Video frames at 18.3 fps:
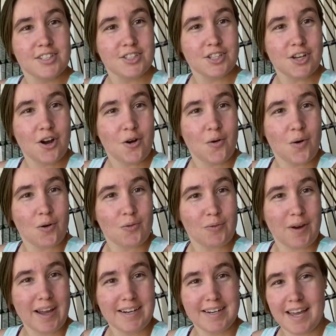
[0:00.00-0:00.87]
So
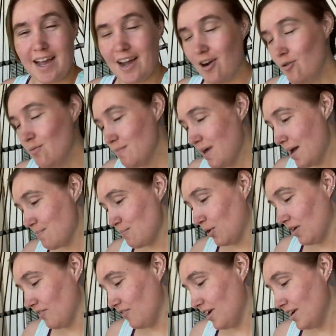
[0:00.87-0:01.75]
right now my
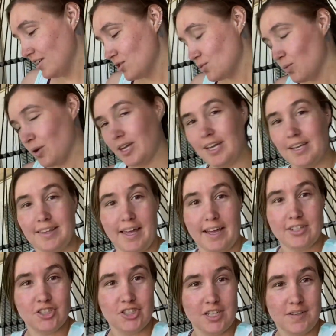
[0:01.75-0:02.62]
boyfriend is working
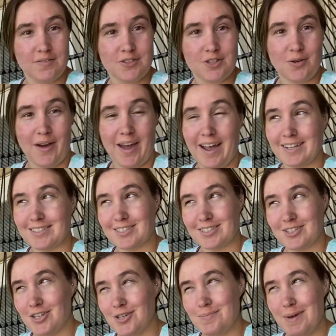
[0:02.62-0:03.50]
night shift, so I had
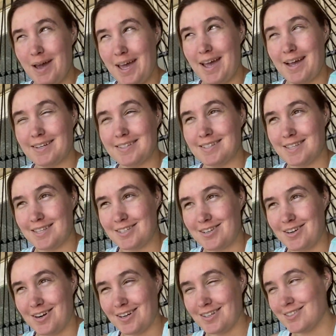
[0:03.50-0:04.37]
to cook my eggs in the
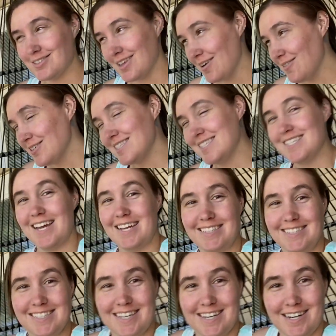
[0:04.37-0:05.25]
dark. So that wasn't
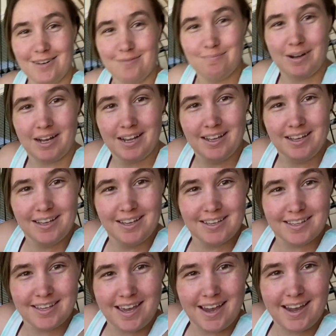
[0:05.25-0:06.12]
ideal, but
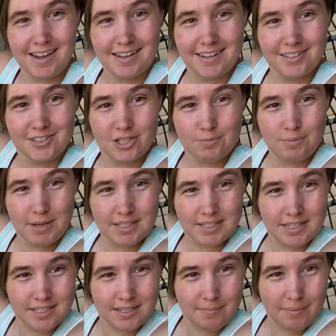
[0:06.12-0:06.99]
yeah, two
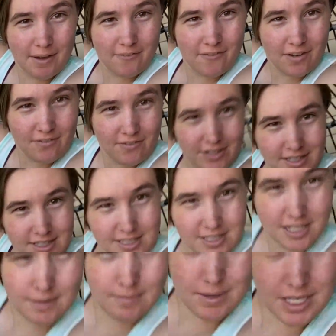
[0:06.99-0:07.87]
pieces of my favorite
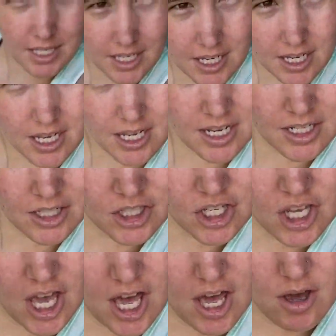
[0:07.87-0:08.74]
cinnamon
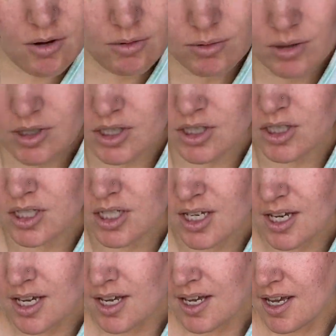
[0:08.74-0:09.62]

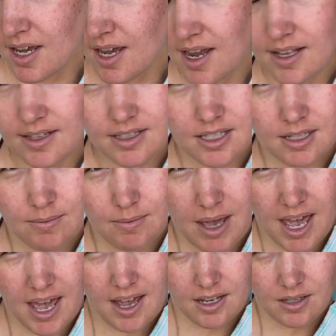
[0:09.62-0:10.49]
toast and some
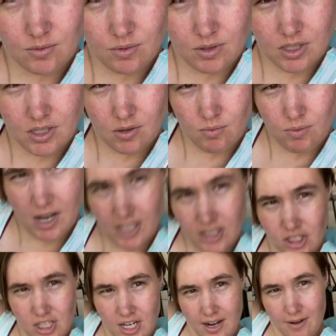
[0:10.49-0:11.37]
eggs with
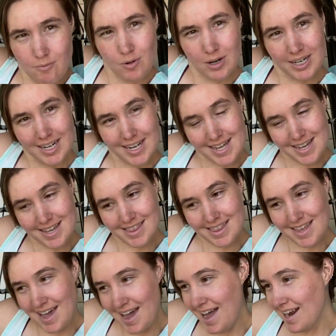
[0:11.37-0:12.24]
sriracha. We're gonna
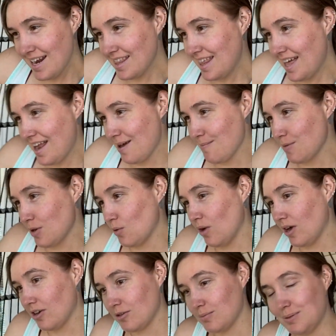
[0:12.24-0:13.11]
eat that, and then I'm gonna
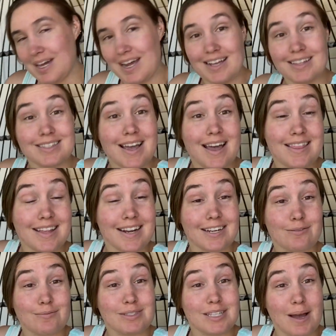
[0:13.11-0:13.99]
water the plants, and
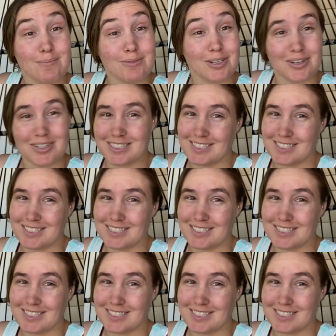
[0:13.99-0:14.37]
then it'll be time to go to